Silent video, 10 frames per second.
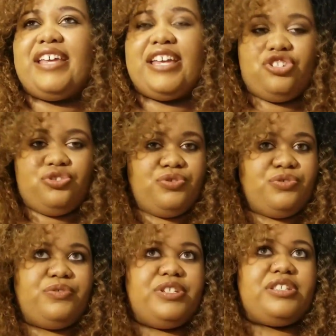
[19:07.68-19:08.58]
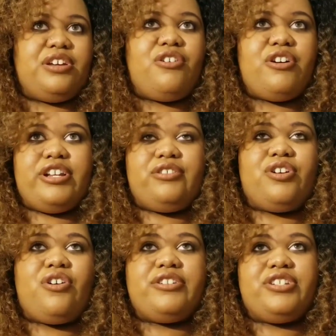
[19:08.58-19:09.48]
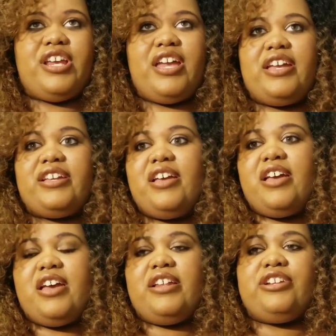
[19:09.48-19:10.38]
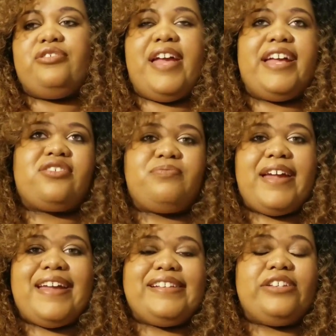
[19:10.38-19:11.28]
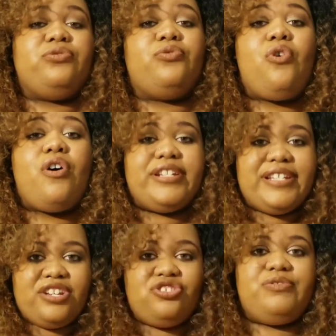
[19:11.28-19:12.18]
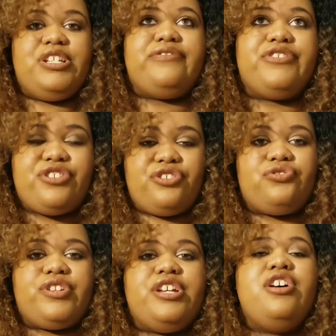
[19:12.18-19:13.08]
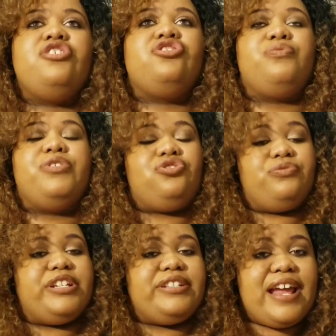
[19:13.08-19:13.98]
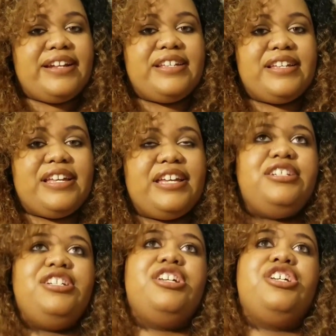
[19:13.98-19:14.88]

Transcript: of tests you do. It's the heart check. They do x-rays. They do all the tests you need for surgery. So once you get that done,